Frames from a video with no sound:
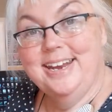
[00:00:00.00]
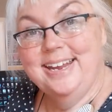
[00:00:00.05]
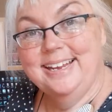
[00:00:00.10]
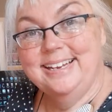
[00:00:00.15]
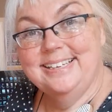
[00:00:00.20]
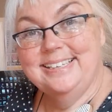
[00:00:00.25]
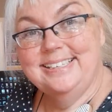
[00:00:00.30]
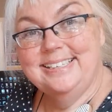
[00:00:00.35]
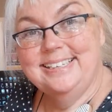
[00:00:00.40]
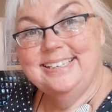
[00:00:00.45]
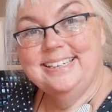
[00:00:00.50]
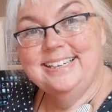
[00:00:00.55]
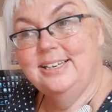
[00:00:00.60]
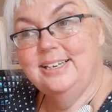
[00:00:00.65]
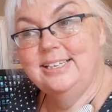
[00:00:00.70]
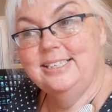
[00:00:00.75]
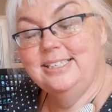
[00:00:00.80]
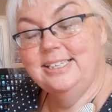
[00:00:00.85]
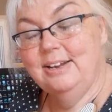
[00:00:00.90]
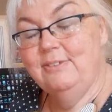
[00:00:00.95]
it.
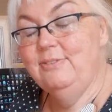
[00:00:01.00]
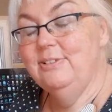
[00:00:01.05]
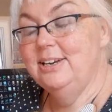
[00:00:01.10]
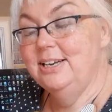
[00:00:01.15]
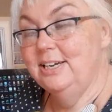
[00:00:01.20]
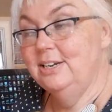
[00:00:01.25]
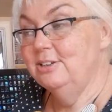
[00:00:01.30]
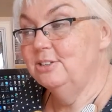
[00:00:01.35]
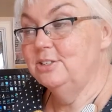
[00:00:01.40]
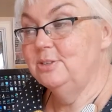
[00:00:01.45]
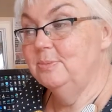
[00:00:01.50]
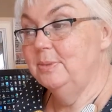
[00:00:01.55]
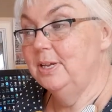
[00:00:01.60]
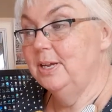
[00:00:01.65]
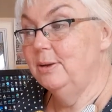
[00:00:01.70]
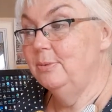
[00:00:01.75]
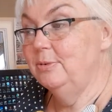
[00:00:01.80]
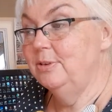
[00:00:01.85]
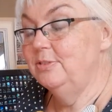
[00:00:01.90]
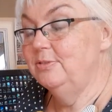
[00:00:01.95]
It's definitely not
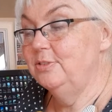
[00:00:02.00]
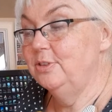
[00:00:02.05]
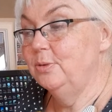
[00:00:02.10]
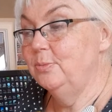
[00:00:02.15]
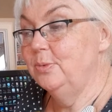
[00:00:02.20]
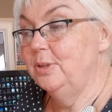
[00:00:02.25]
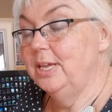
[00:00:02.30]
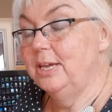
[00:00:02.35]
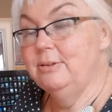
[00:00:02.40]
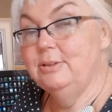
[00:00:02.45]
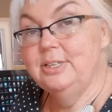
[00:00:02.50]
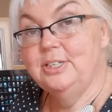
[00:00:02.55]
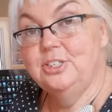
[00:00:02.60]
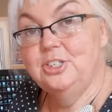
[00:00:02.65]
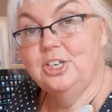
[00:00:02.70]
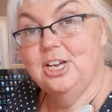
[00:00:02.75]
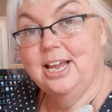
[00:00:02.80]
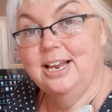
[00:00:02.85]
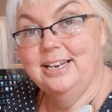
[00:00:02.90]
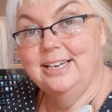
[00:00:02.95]
something I would have done without this
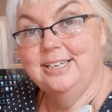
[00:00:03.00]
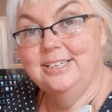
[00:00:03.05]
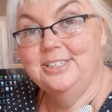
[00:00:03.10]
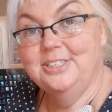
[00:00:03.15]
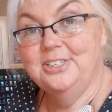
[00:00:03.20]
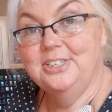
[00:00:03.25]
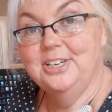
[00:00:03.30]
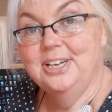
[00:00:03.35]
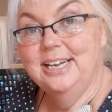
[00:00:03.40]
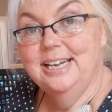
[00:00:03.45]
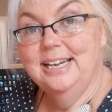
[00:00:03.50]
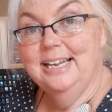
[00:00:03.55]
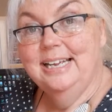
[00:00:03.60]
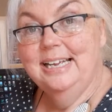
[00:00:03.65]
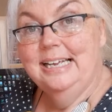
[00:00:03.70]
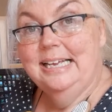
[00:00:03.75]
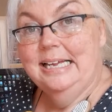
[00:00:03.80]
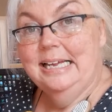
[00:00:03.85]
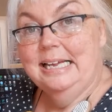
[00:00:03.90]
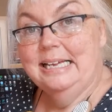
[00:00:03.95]
challenge.
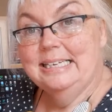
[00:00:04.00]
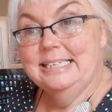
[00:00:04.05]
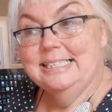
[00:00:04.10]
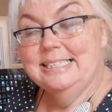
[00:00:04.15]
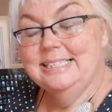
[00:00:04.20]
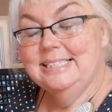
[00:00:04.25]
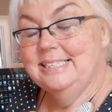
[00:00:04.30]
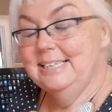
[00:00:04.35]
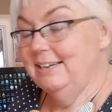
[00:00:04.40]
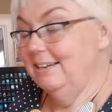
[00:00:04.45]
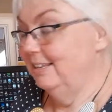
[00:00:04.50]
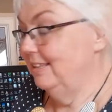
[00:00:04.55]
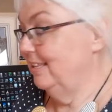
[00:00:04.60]
And I